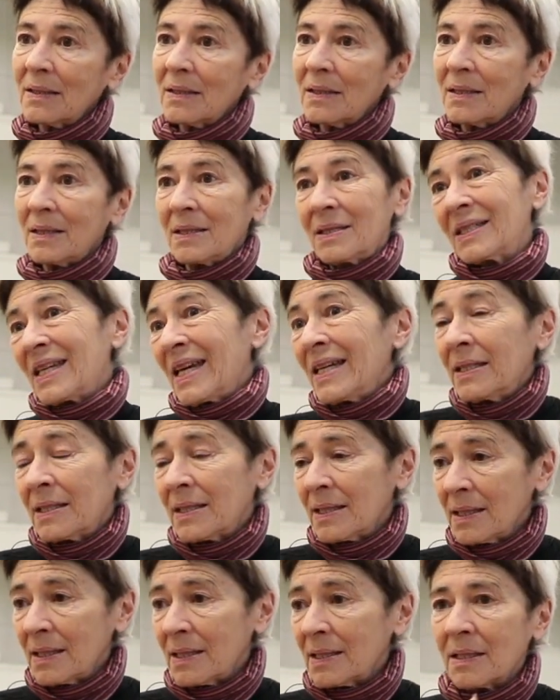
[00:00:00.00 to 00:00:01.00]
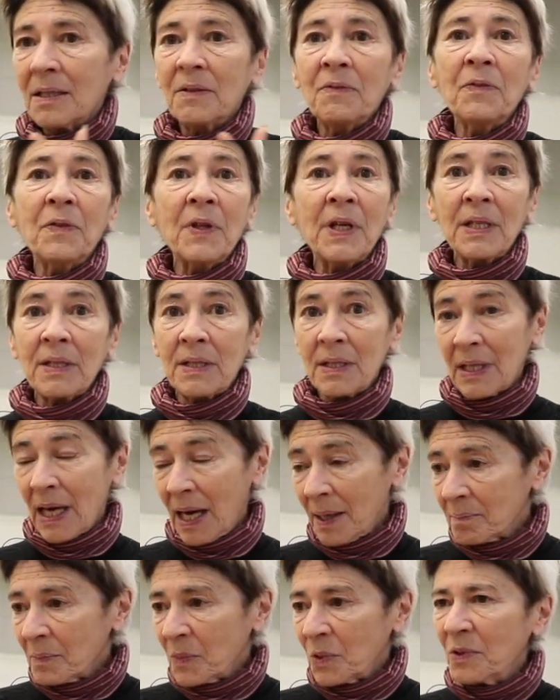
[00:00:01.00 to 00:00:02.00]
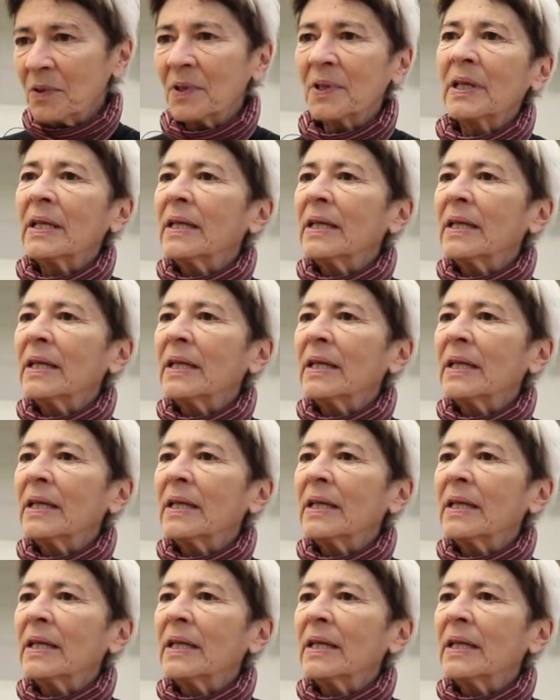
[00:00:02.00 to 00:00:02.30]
stasis of things not move.